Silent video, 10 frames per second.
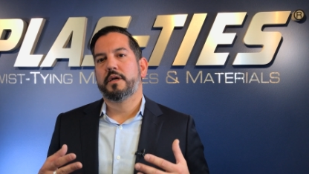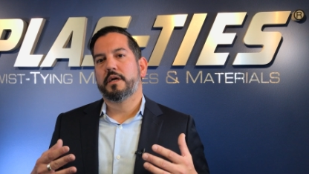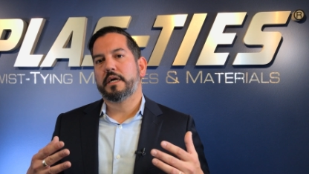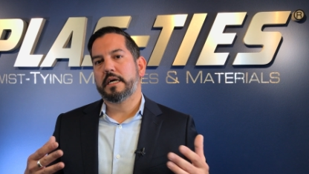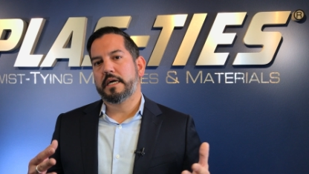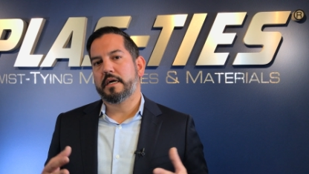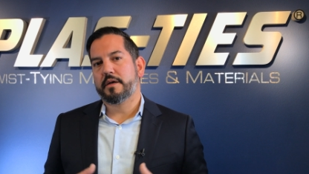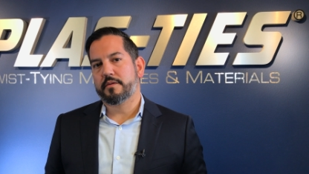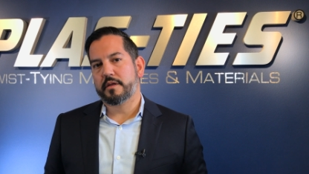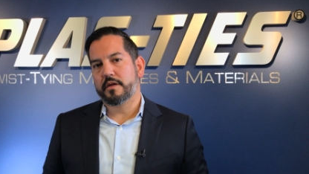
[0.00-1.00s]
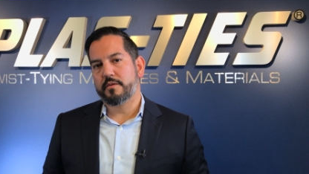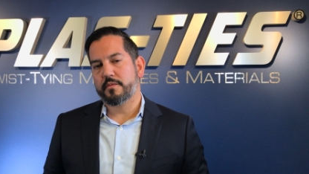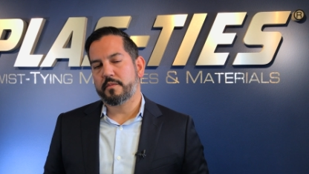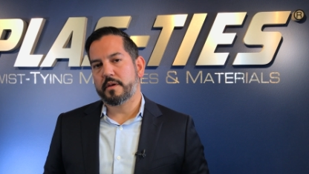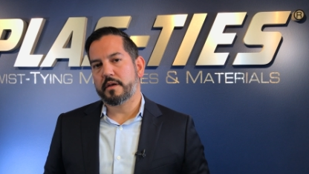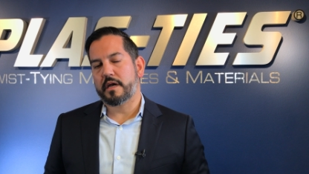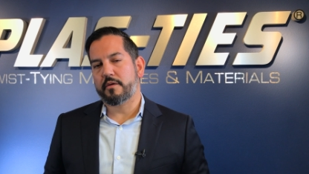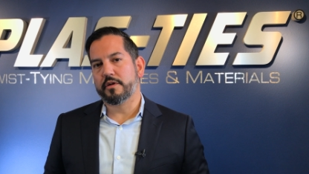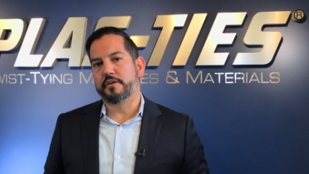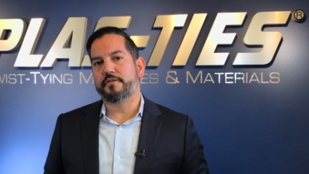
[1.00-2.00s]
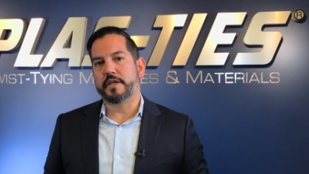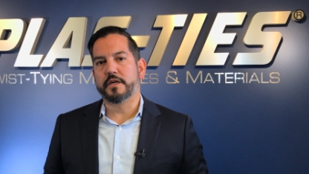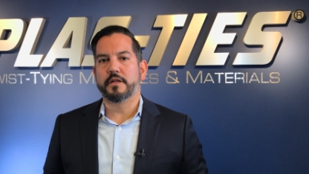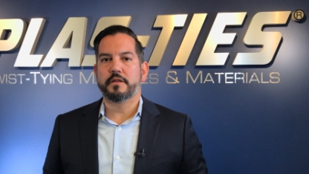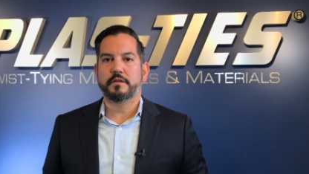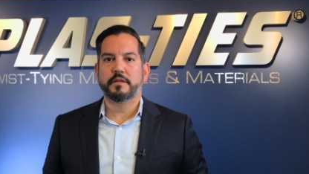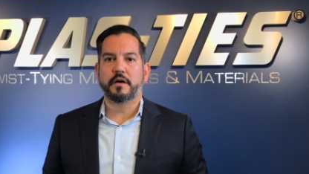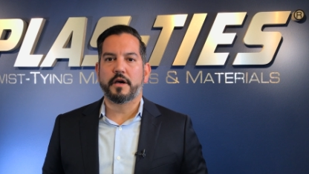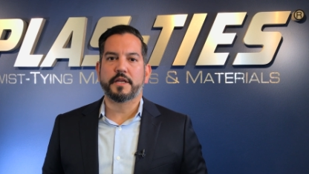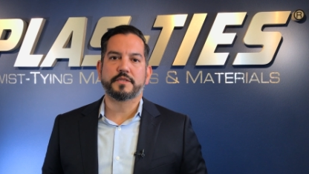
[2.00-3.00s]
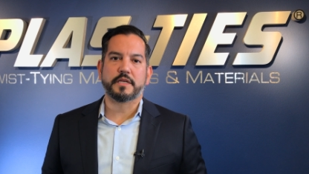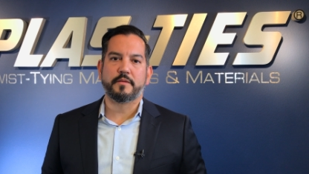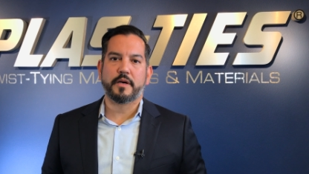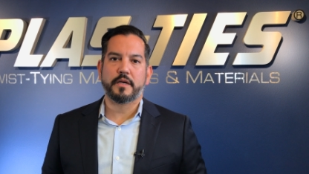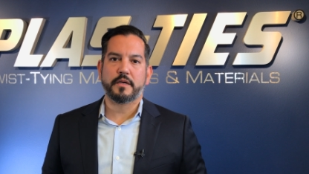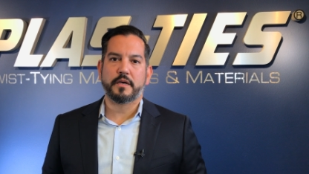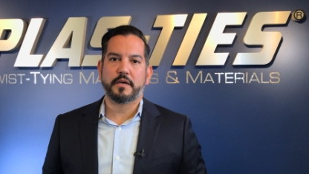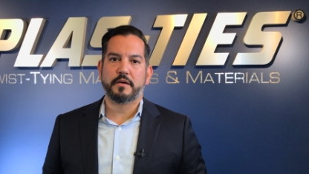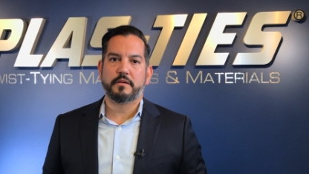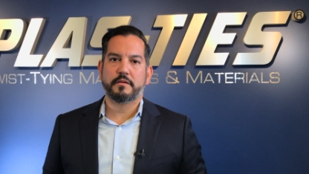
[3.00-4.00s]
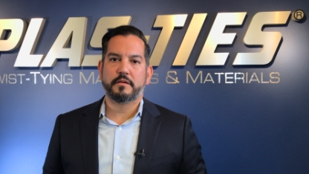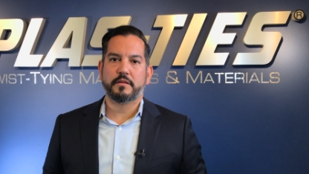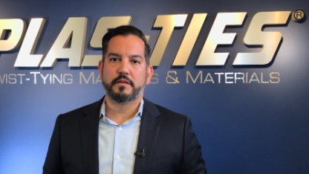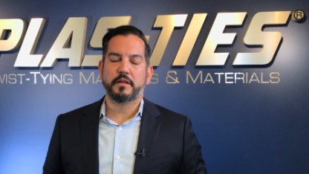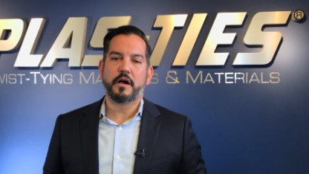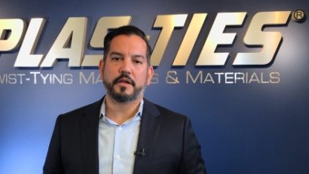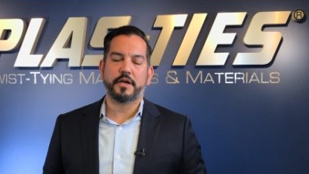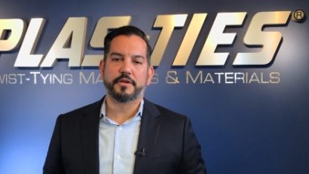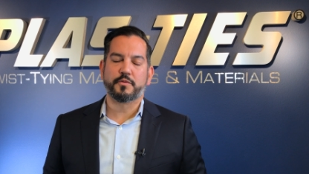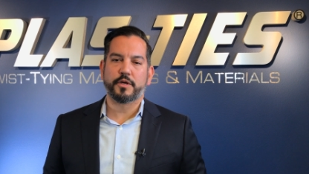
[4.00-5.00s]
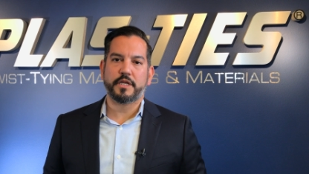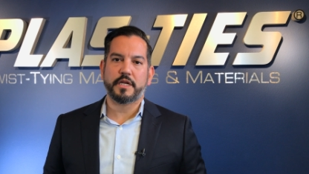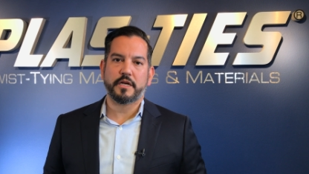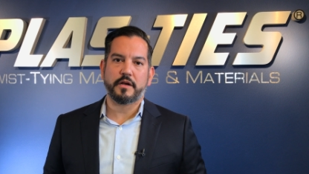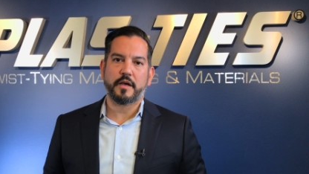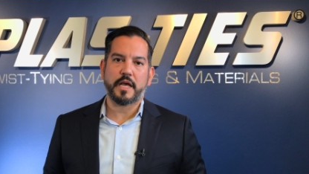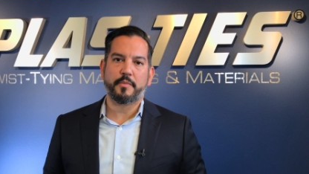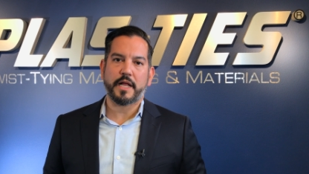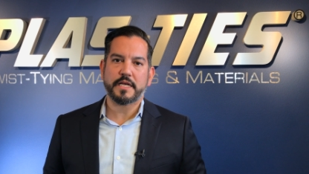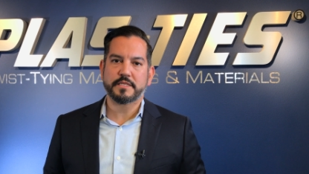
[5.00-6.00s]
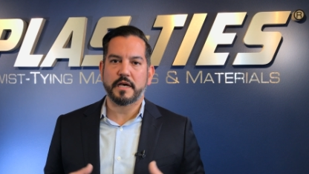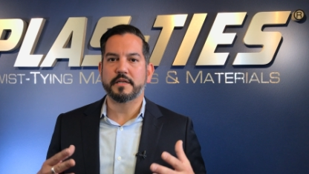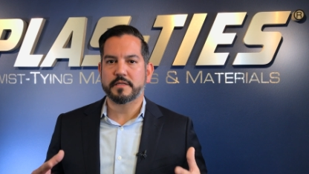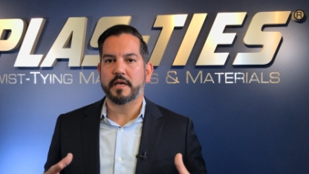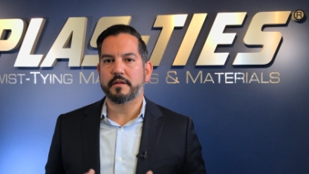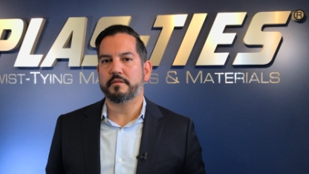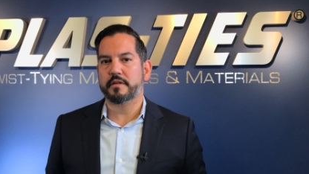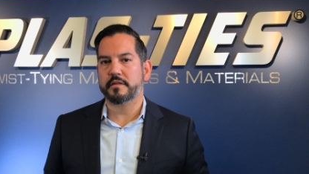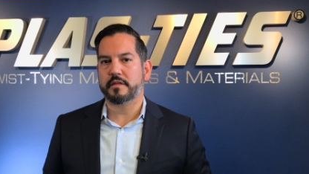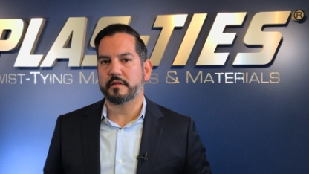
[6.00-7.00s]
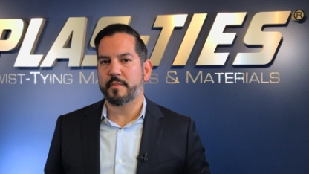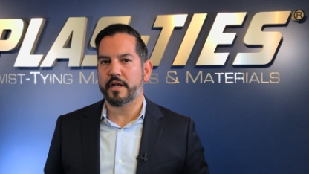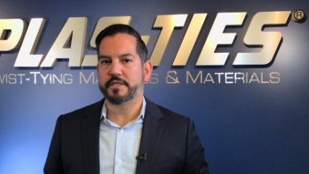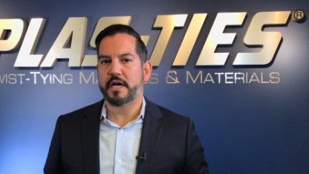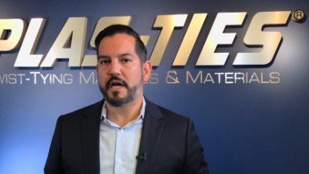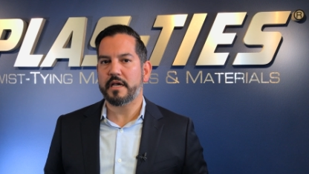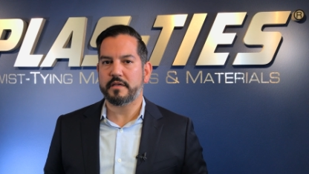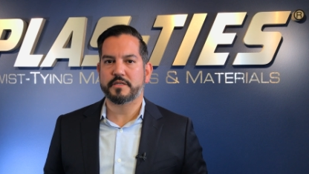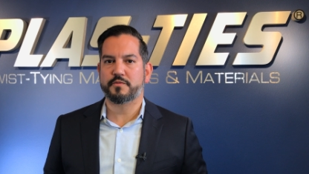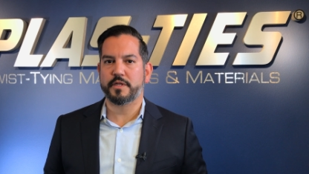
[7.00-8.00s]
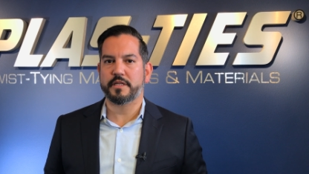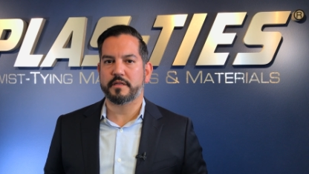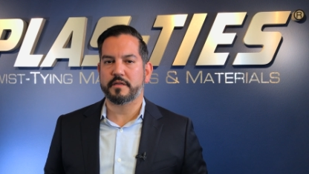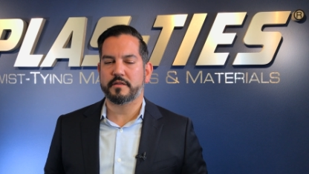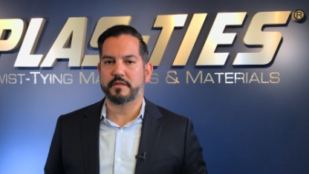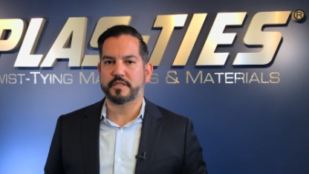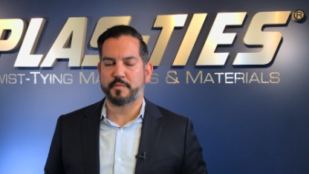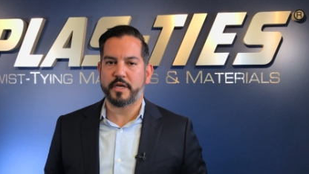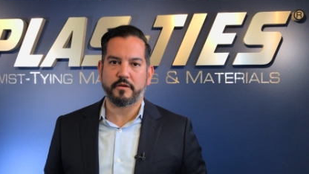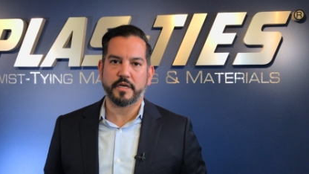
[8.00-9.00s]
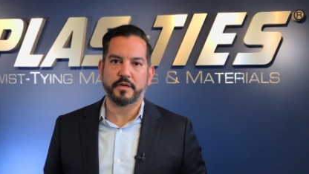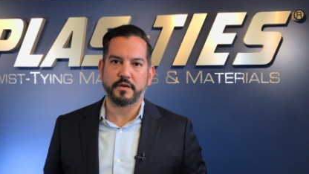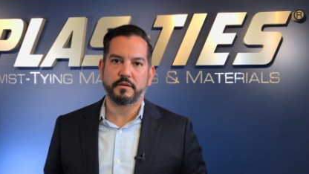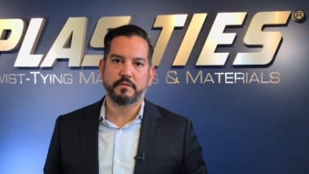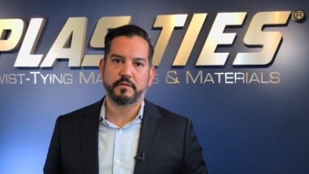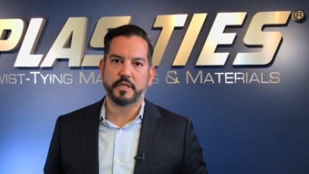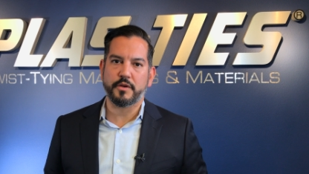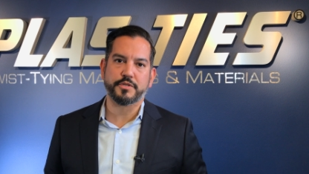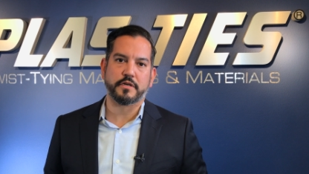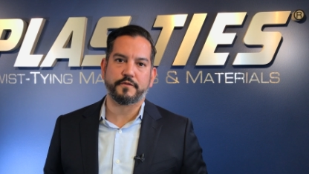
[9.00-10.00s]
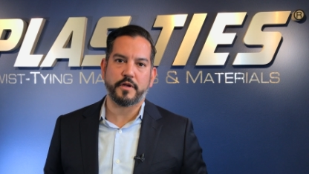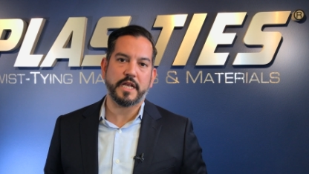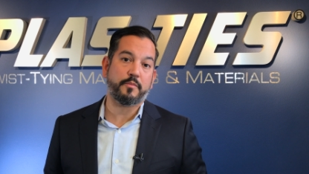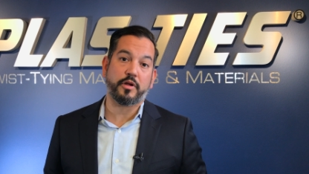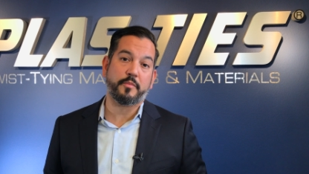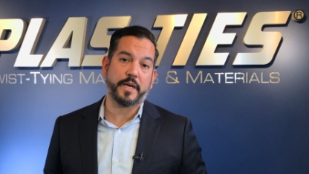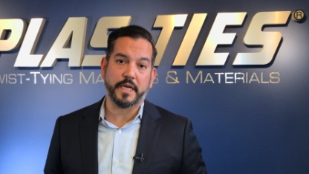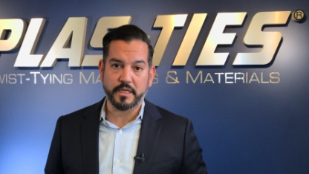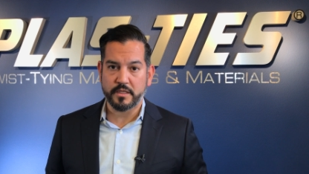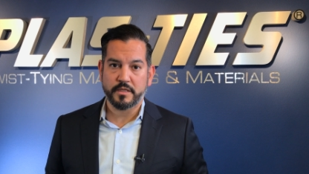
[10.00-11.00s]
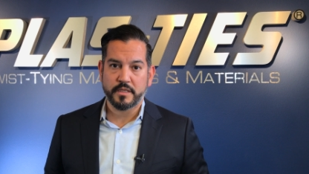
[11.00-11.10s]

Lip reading: I really feel, honestly, in my long years working here at Plas-Ties, that the metal tie is really the superior closure for any bread bag.